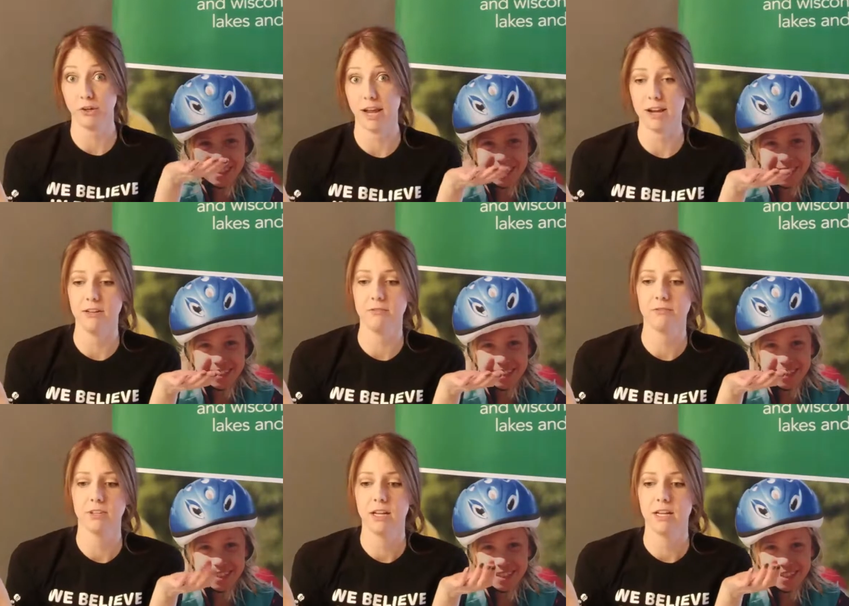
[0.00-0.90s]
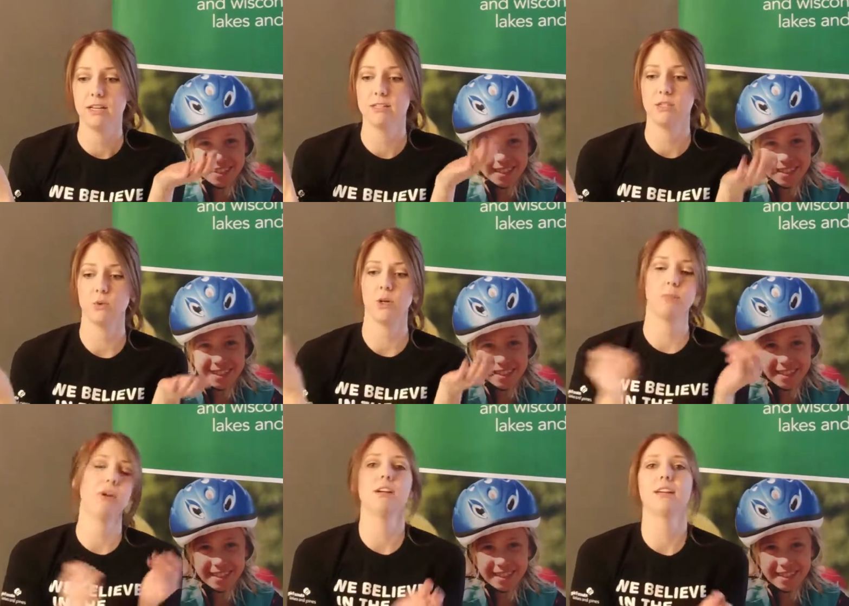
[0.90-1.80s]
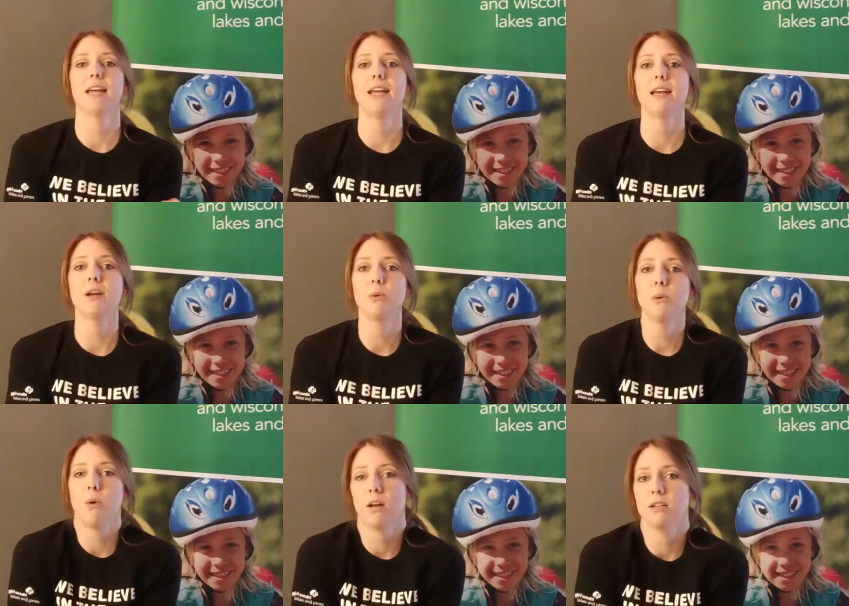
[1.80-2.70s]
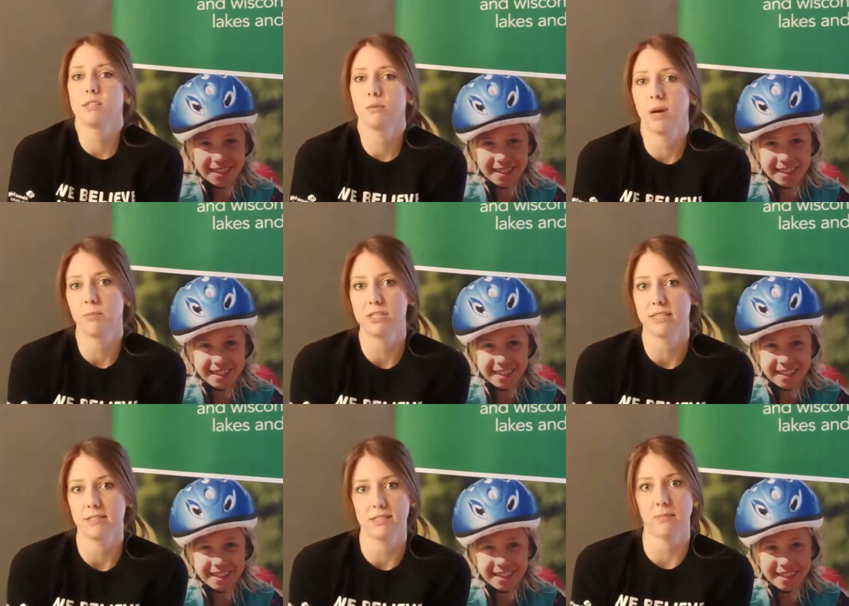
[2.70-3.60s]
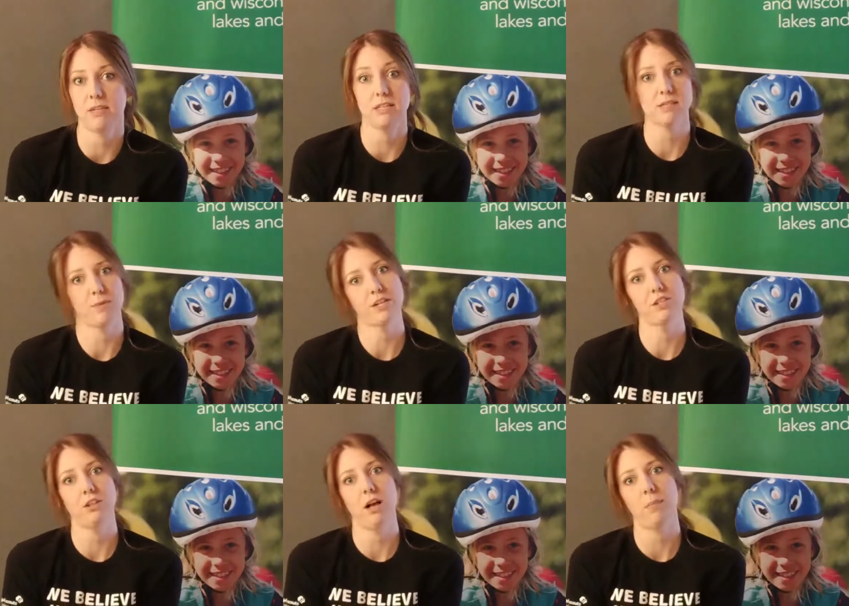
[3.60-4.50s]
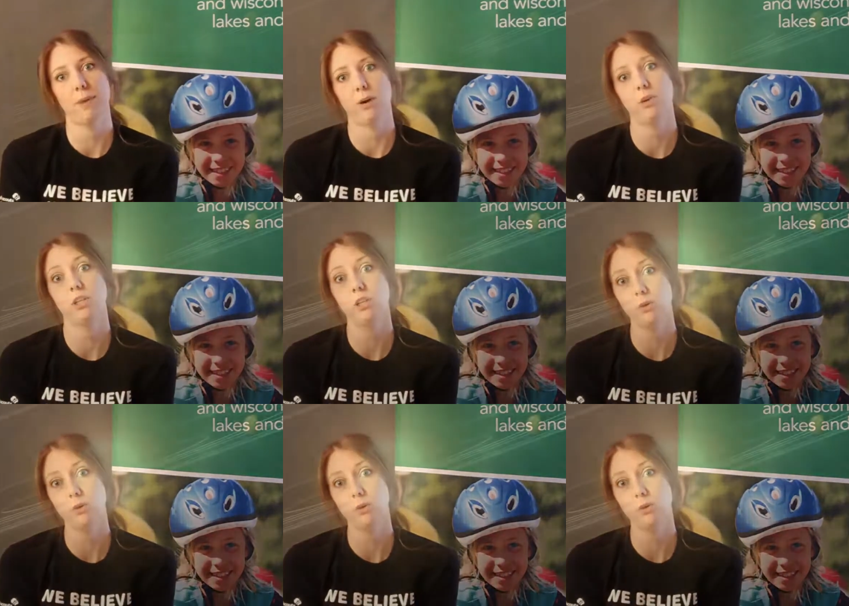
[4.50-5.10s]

Speaker 1: be creative. It's your book, and we want it to represent something special about